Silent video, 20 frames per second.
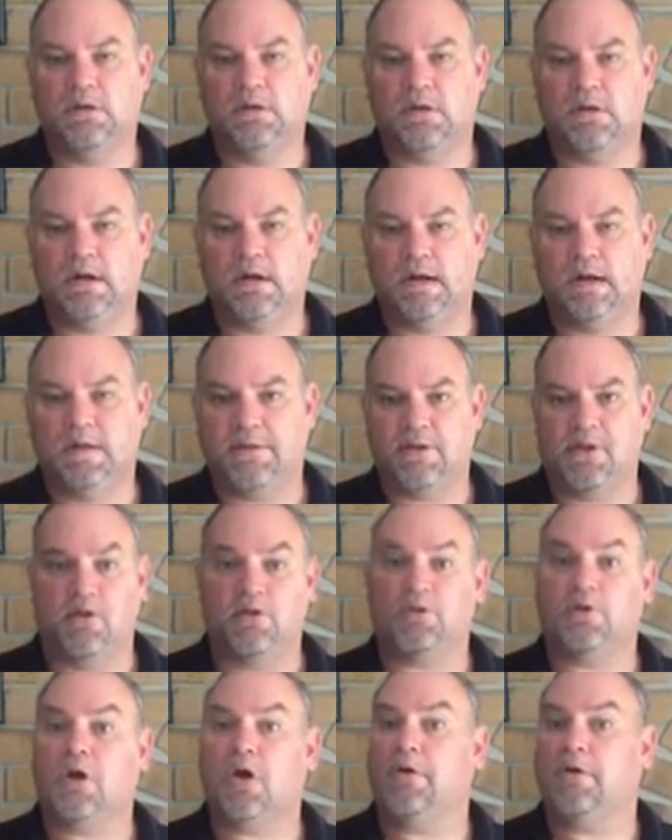the
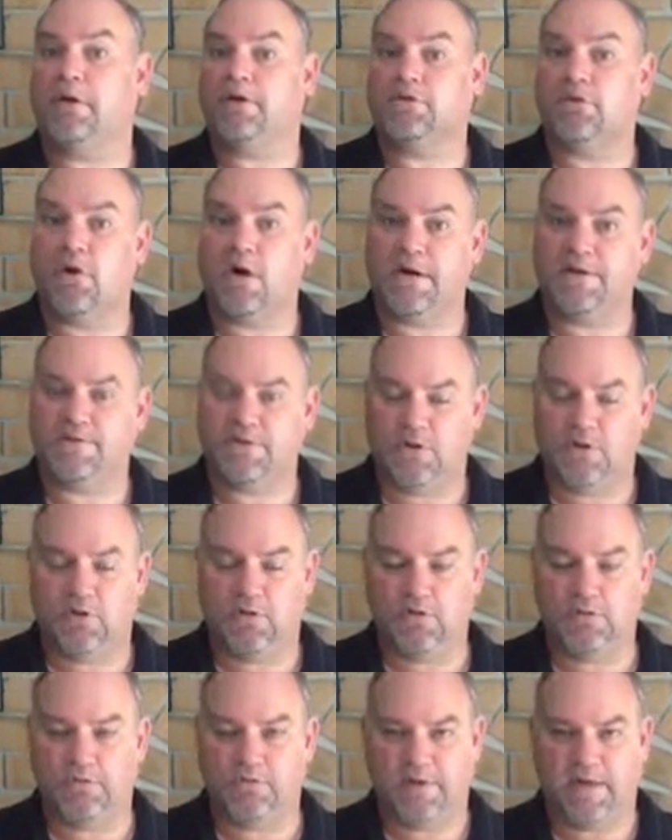ongoing
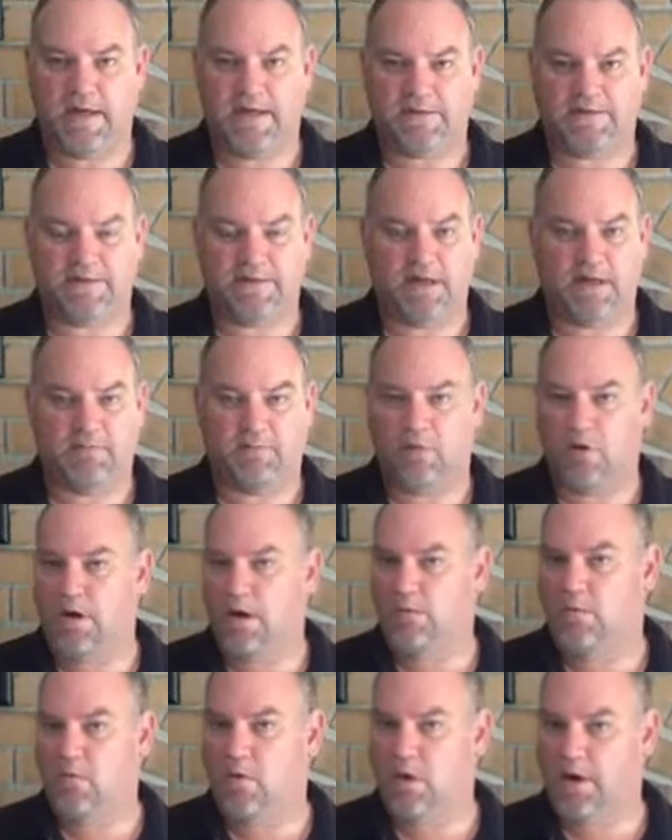clientele that buy
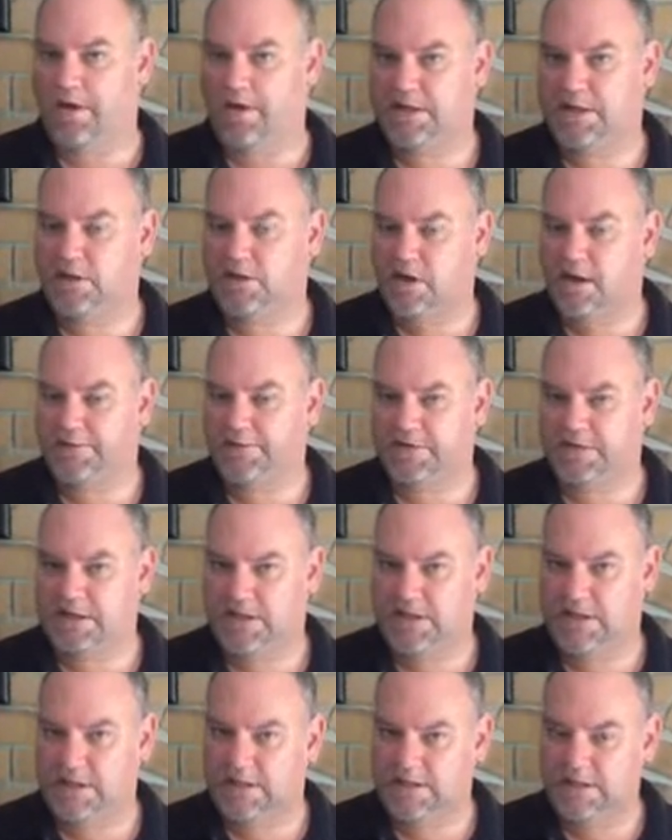wine year after
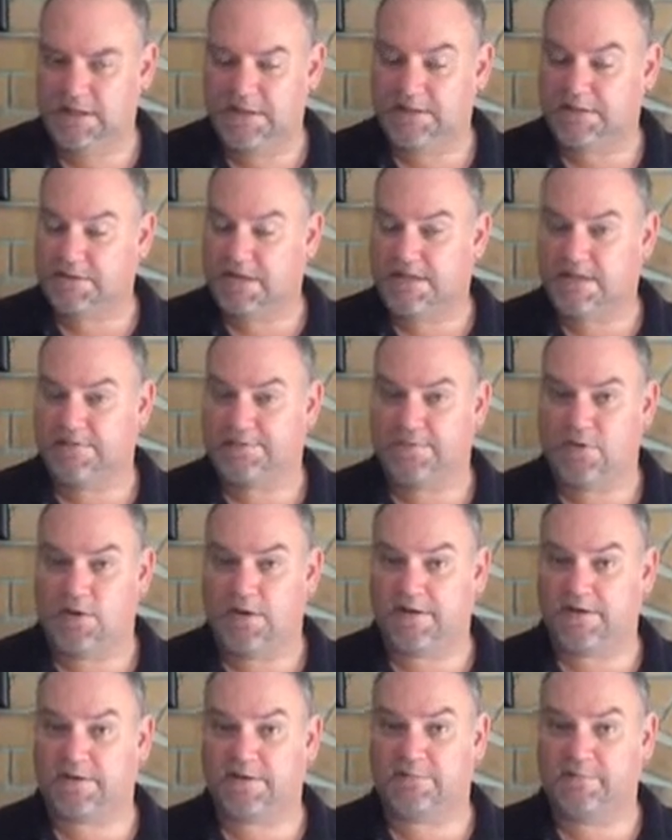year,
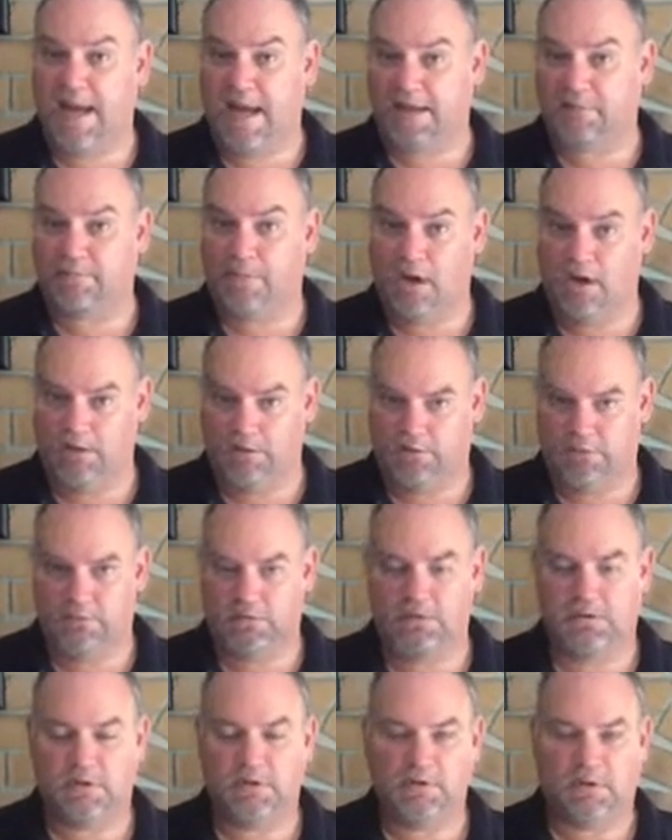classified as the backbone
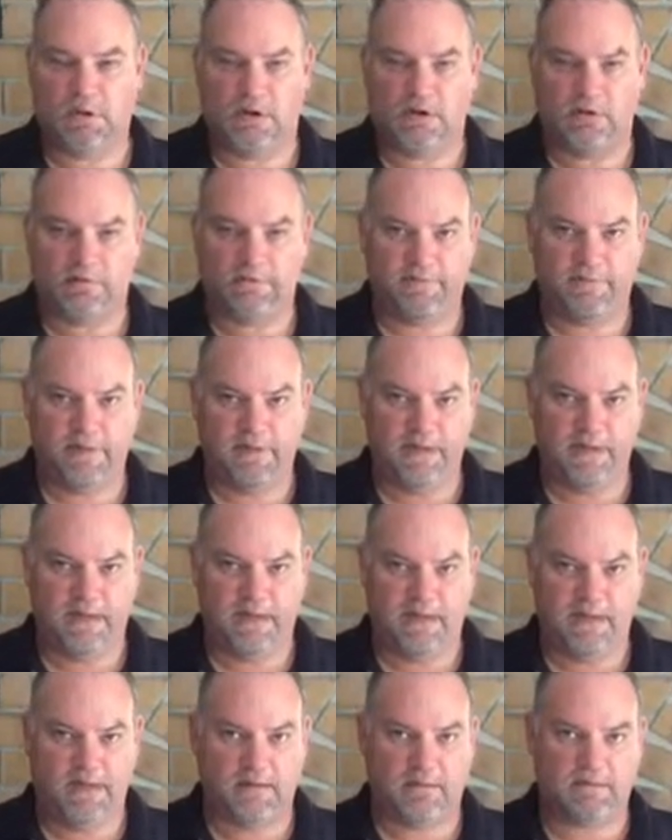of
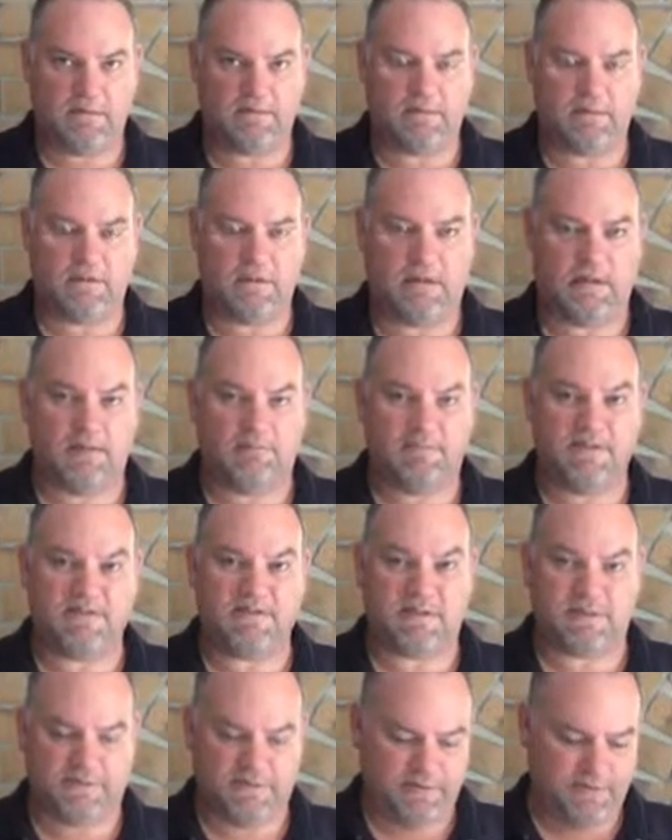their
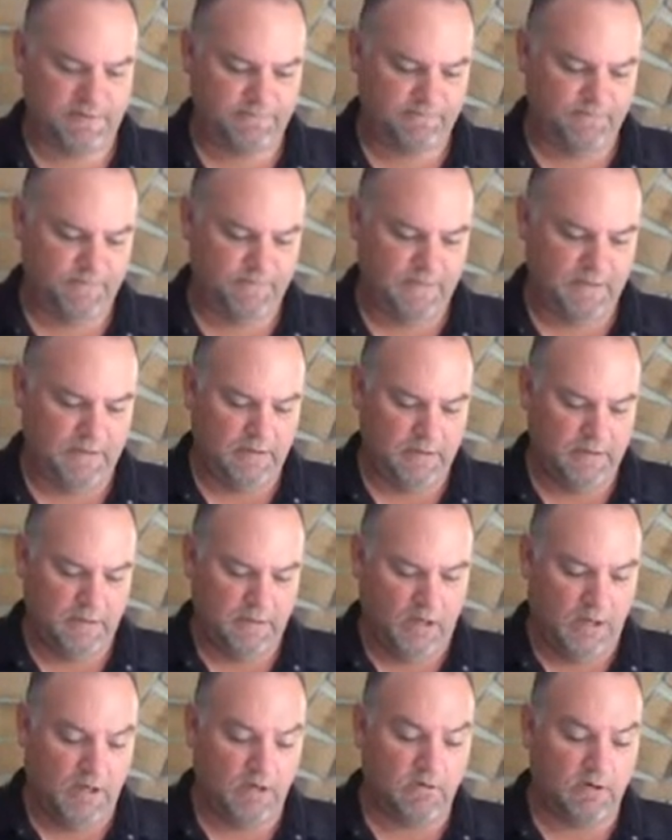business.
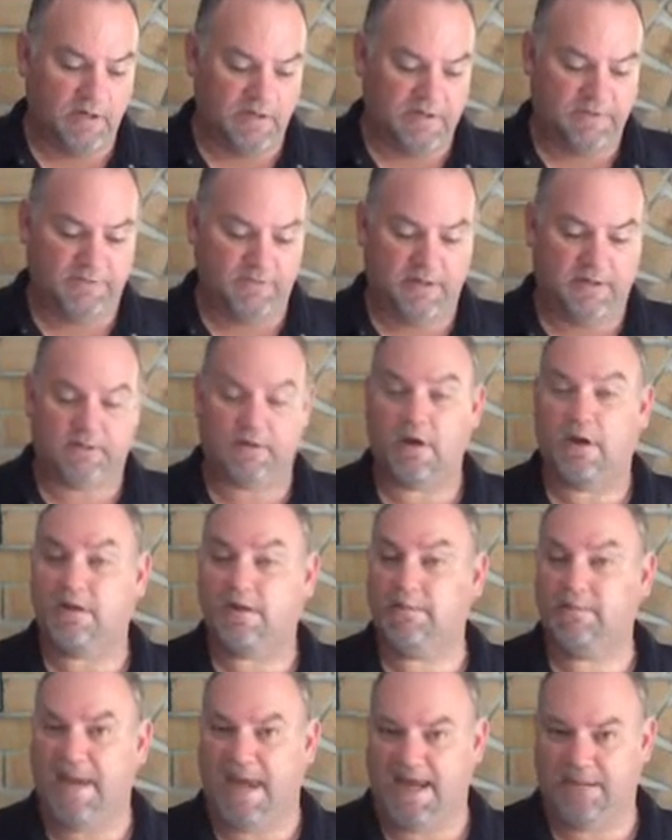I'd like to think though
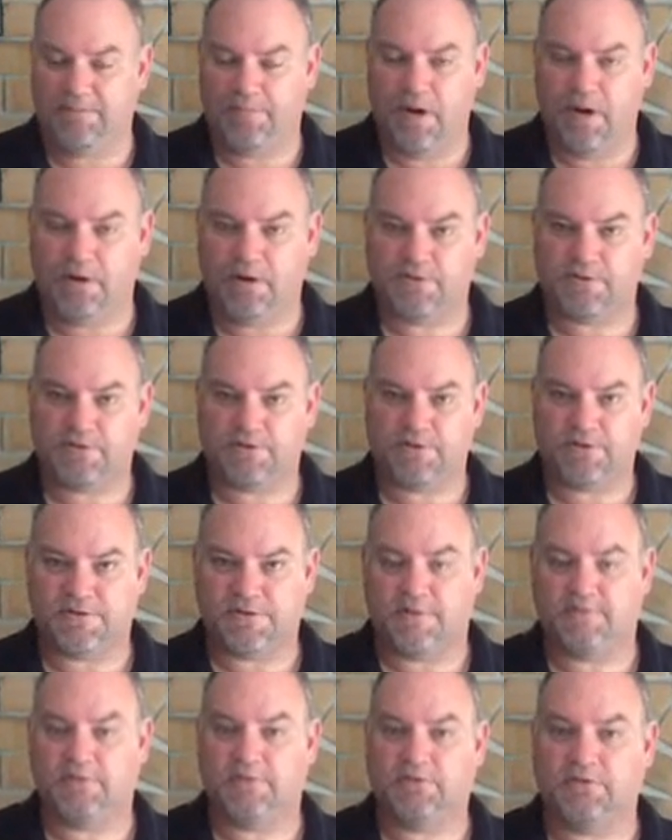the backbone has got
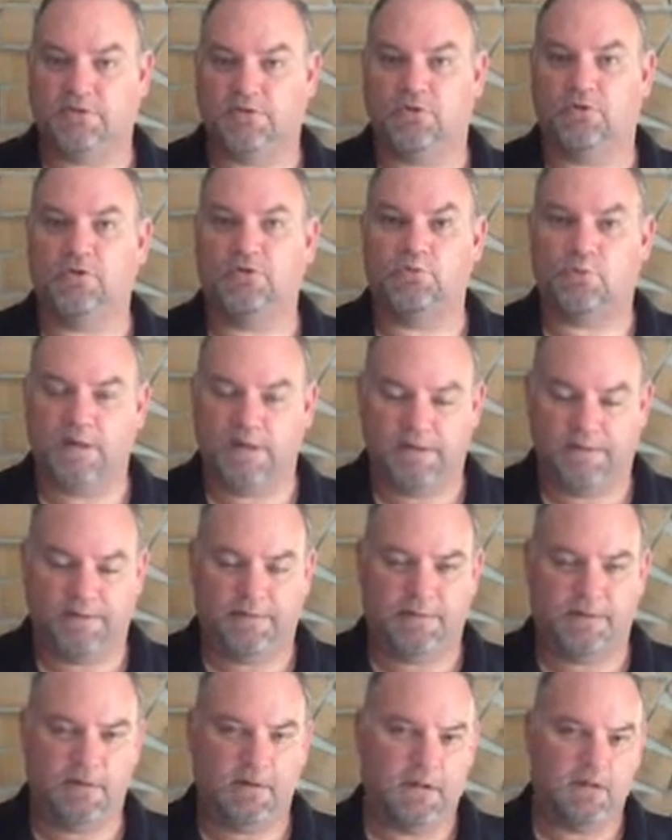something to do with
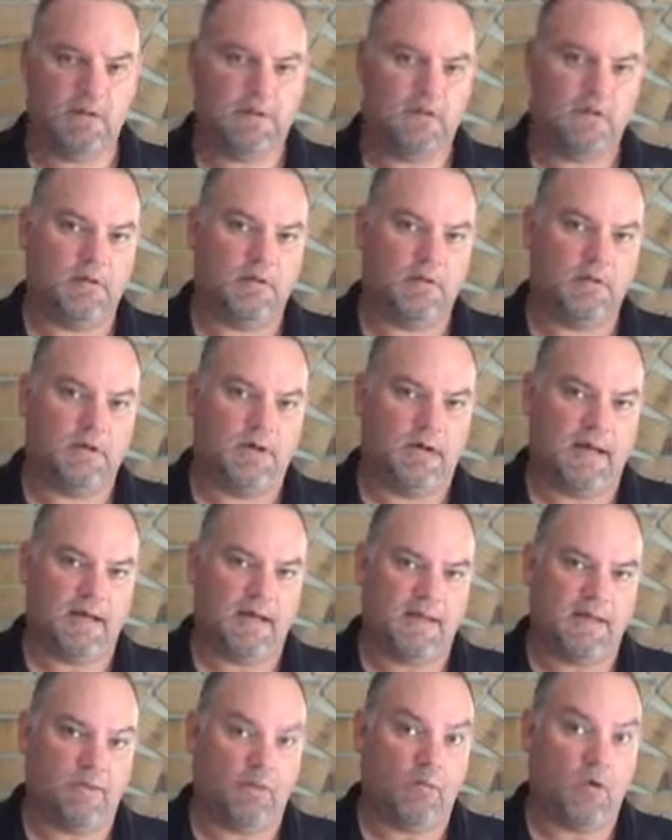
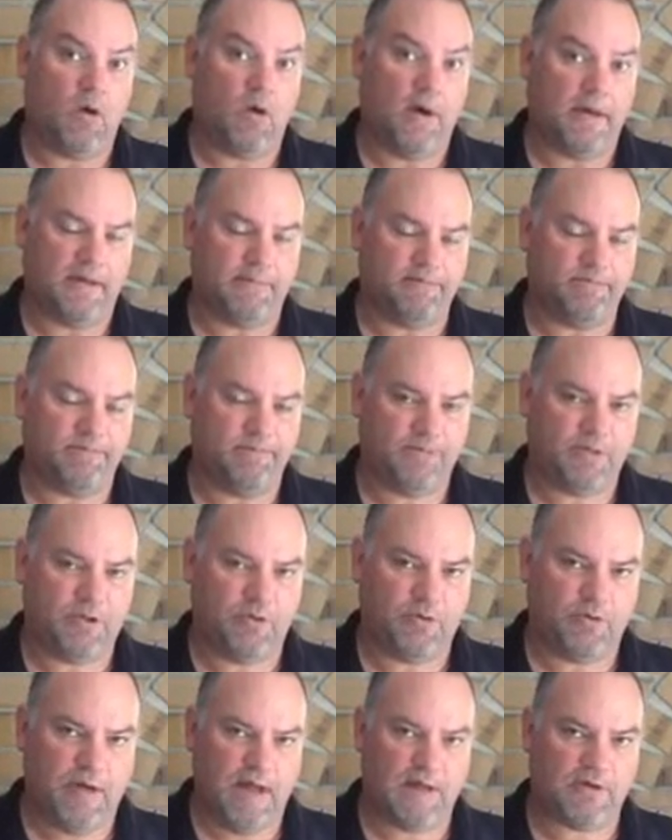the wine.
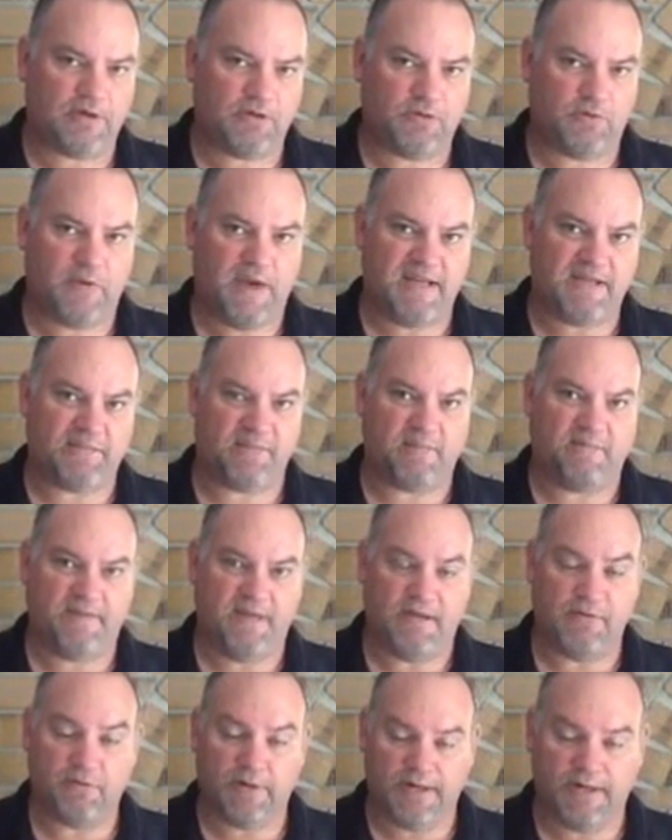Grenache Shiraz
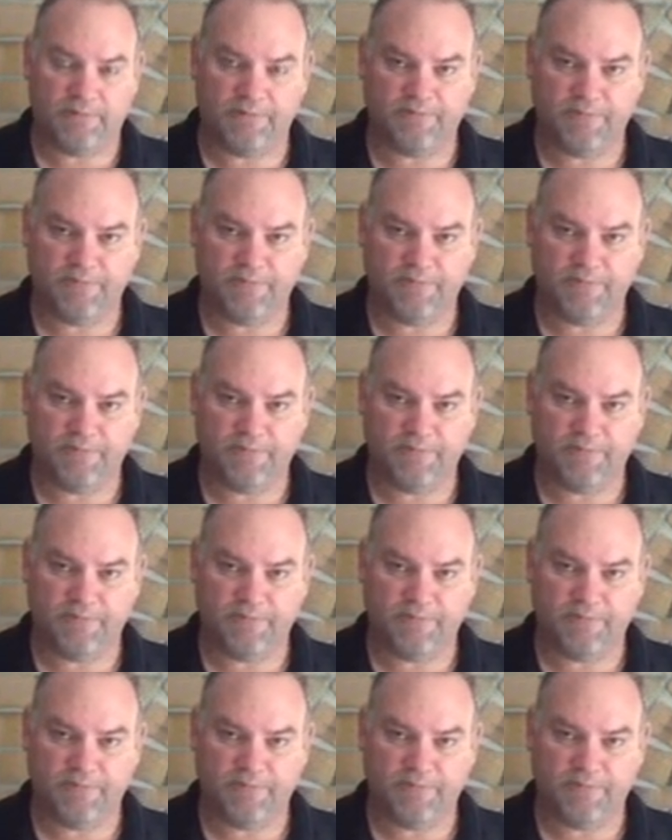Mourvèdre.